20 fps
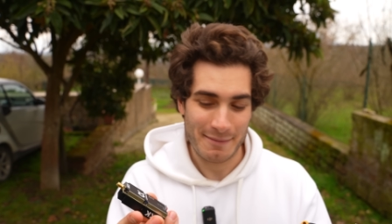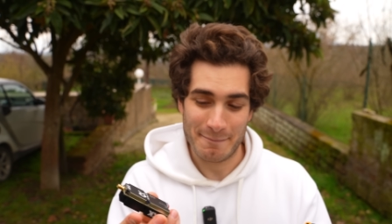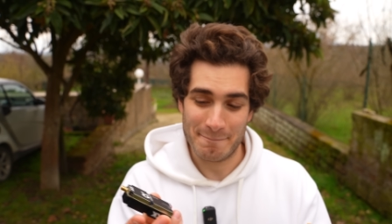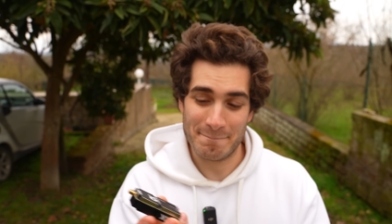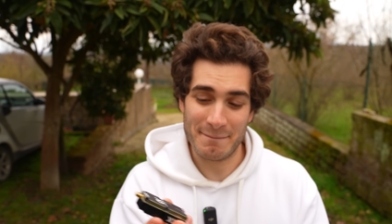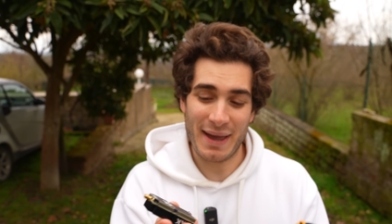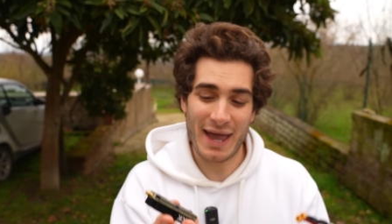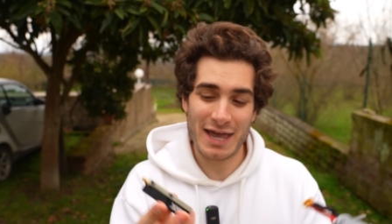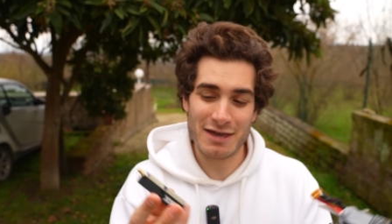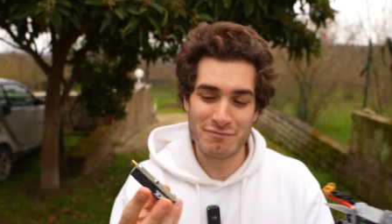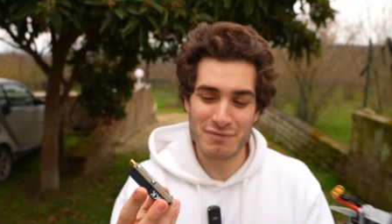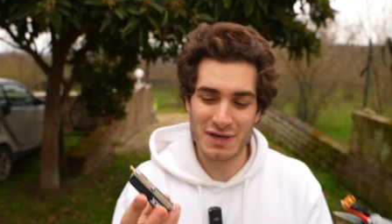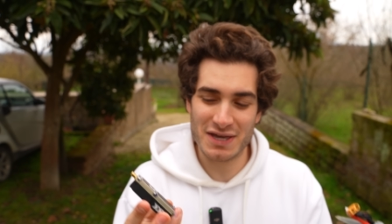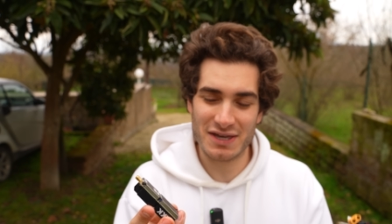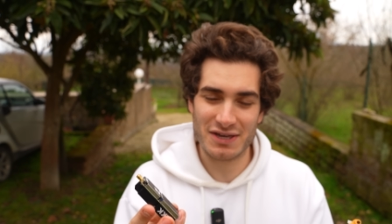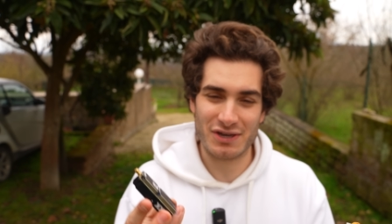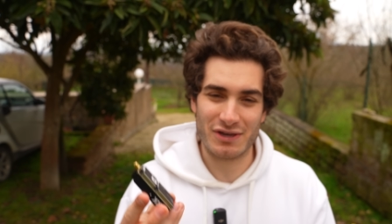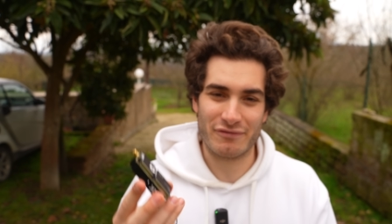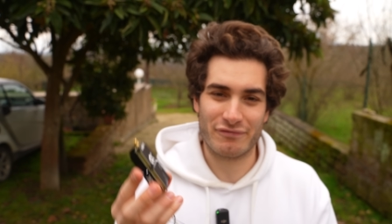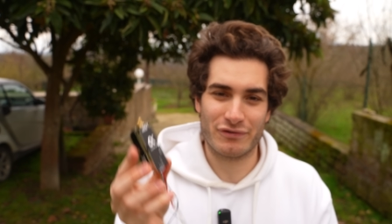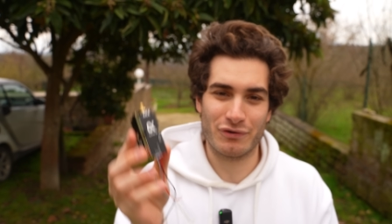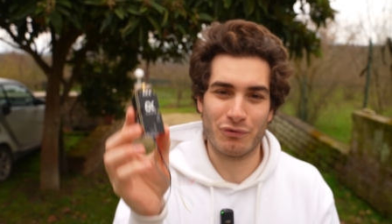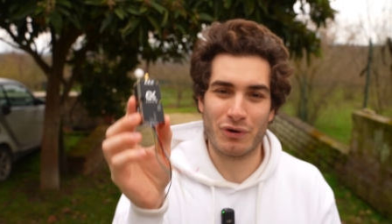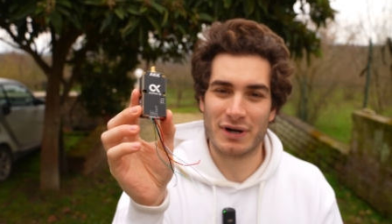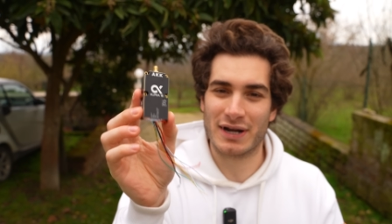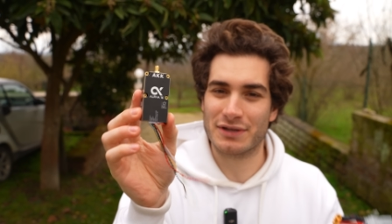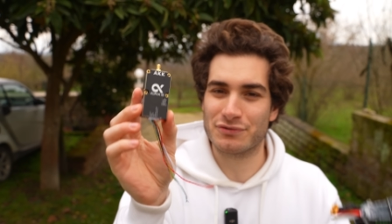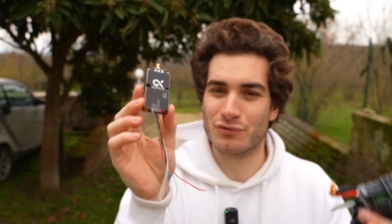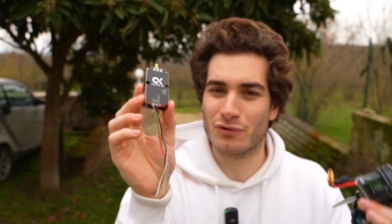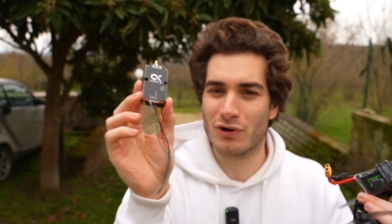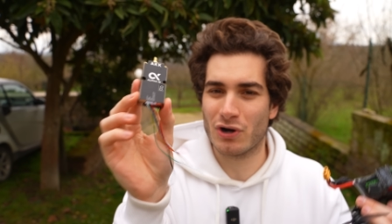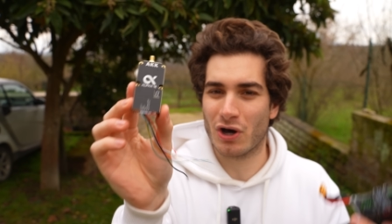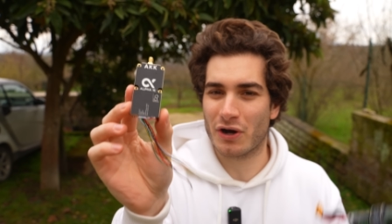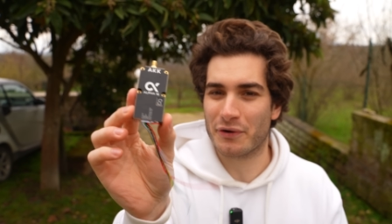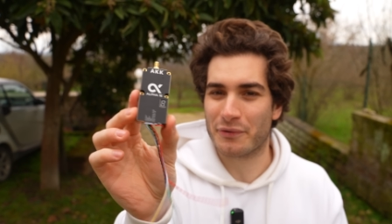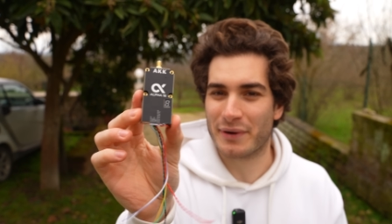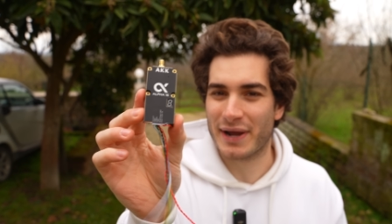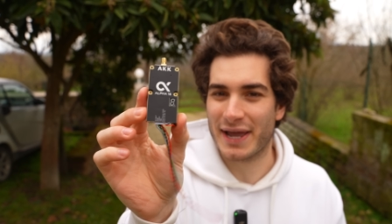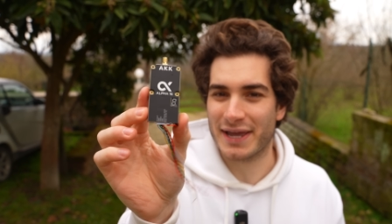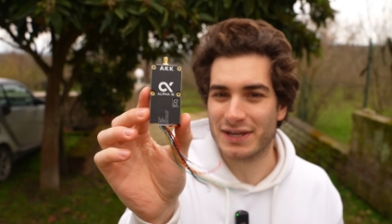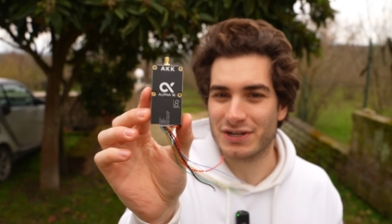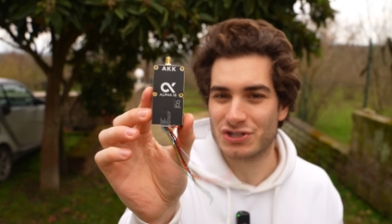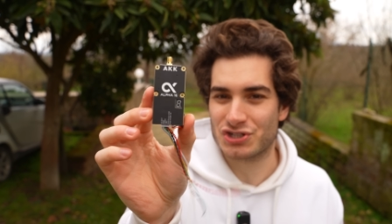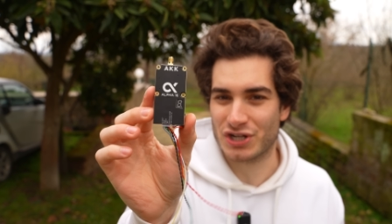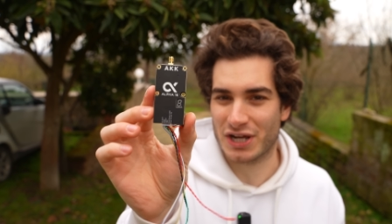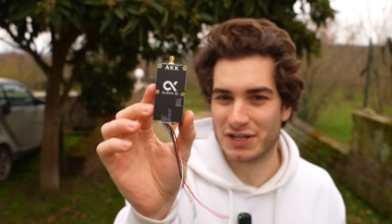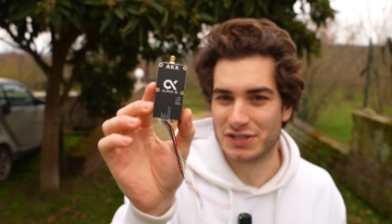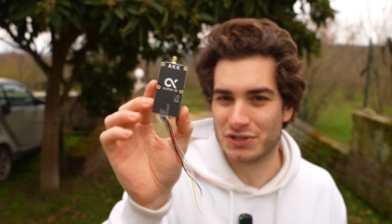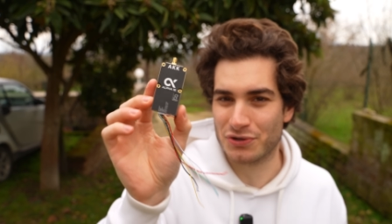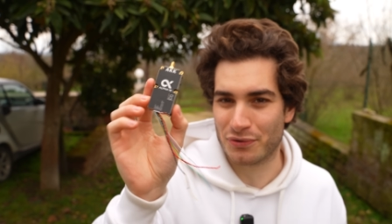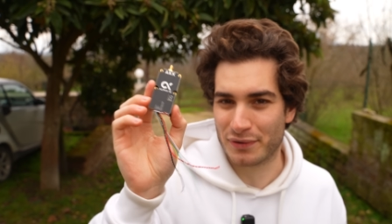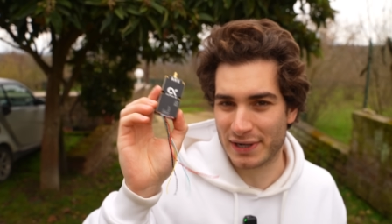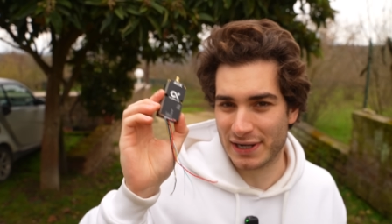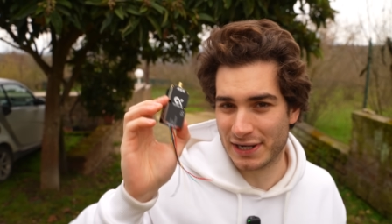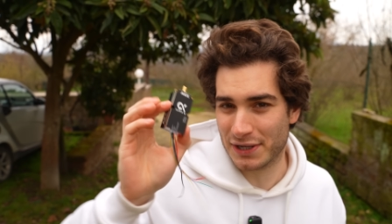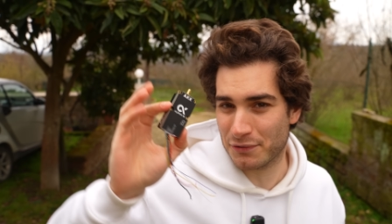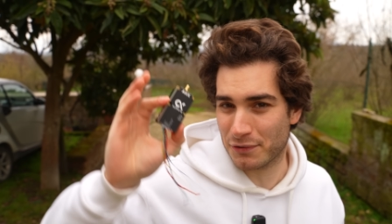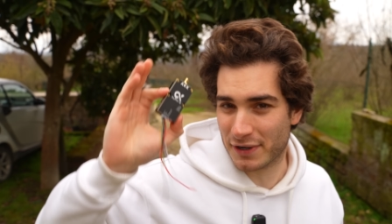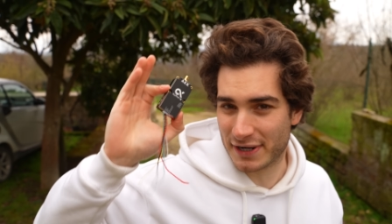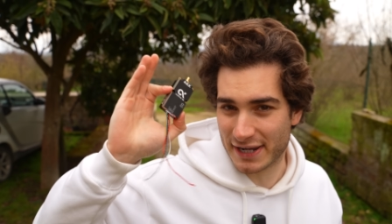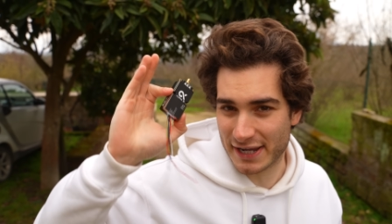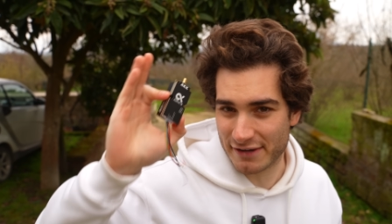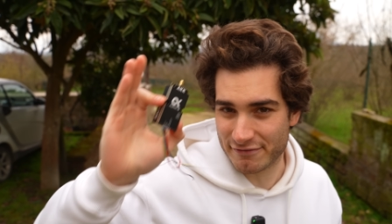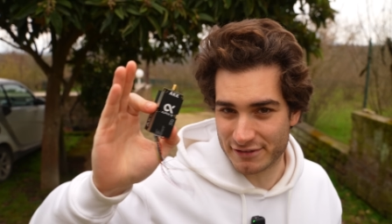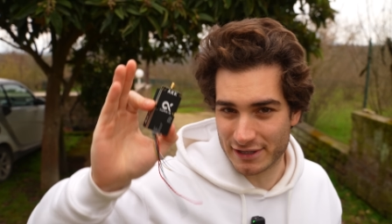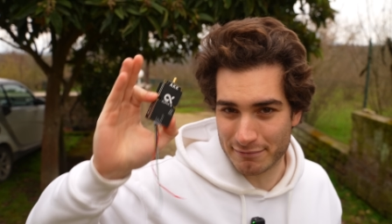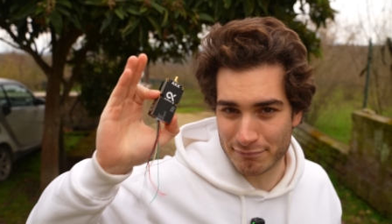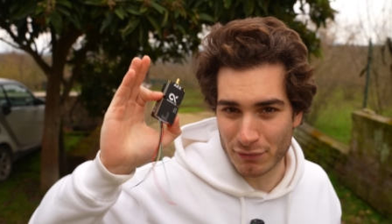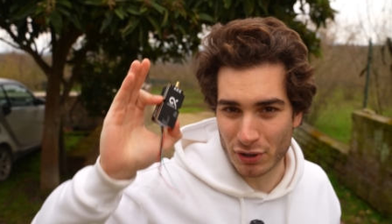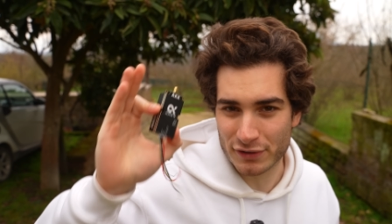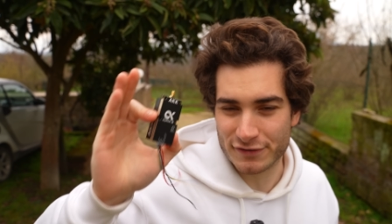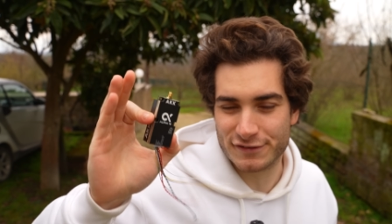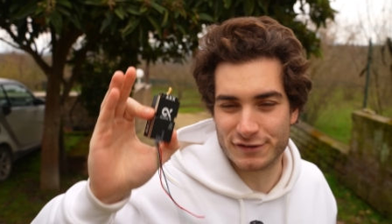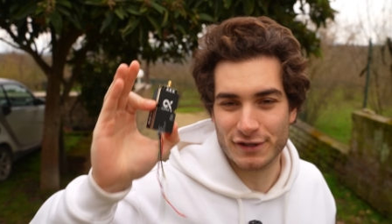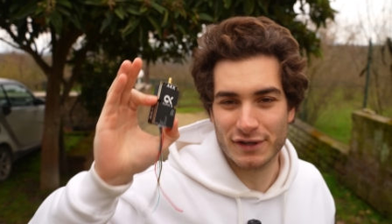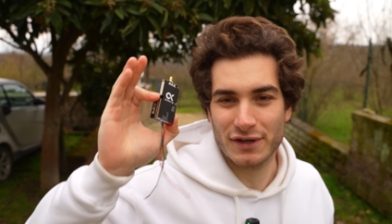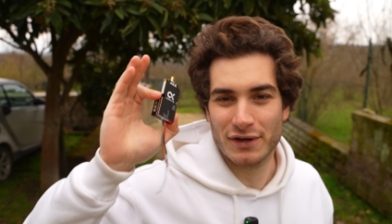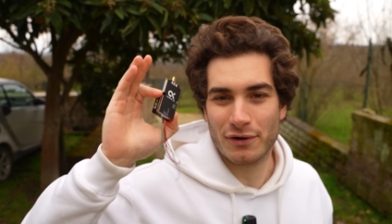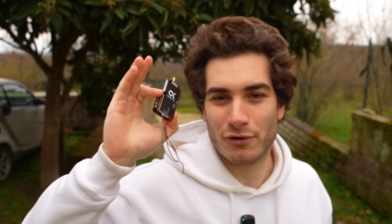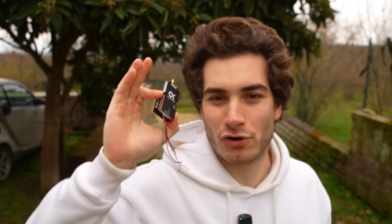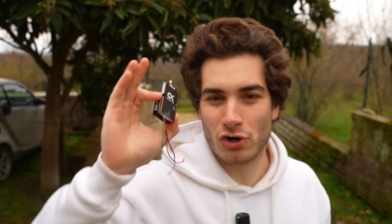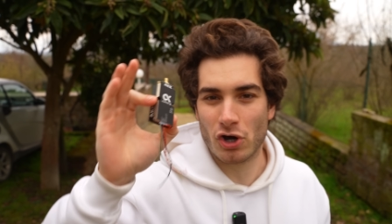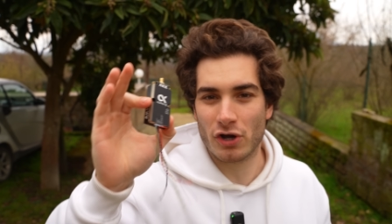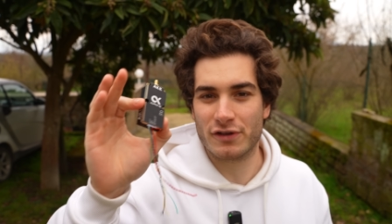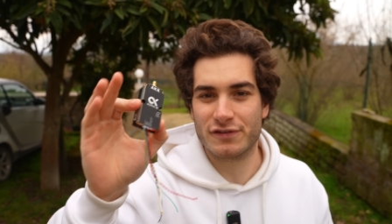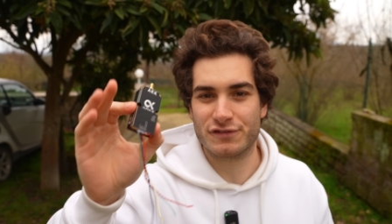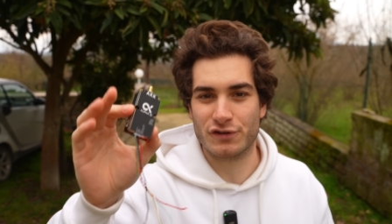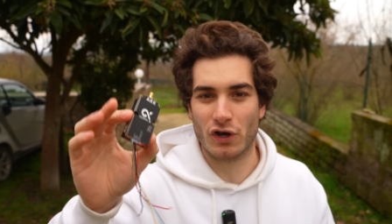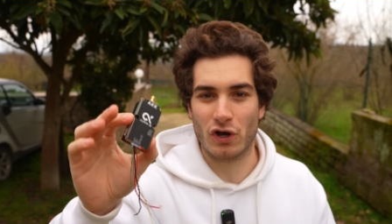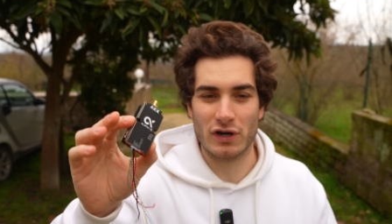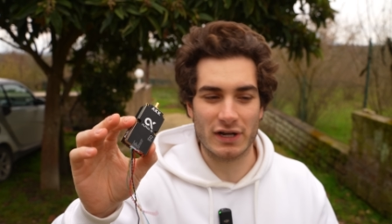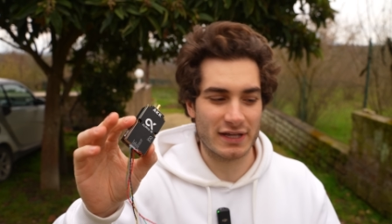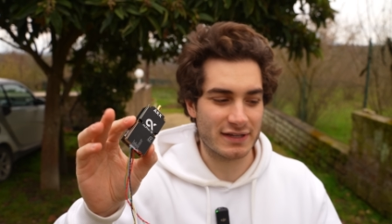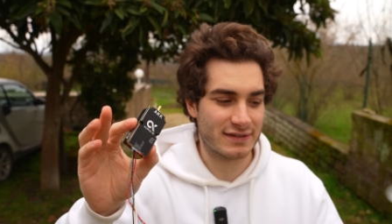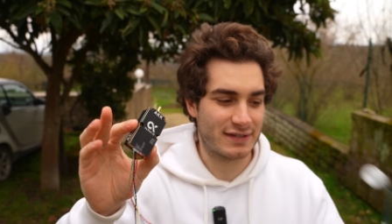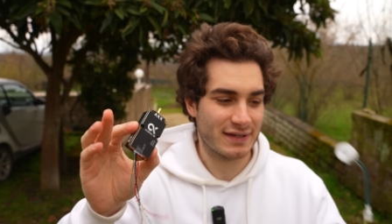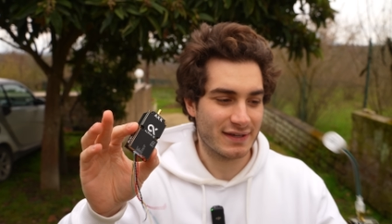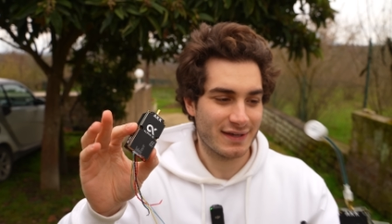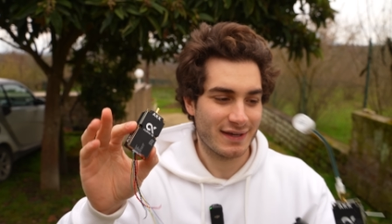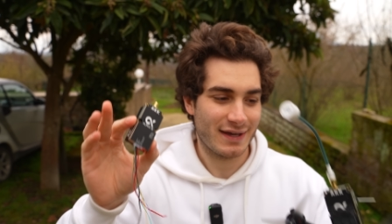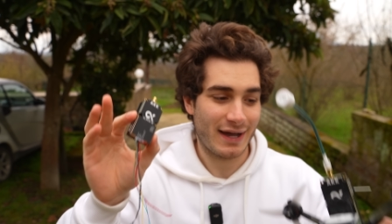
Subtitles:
Maybe if you want to do long range and you really want to have the most rock-solid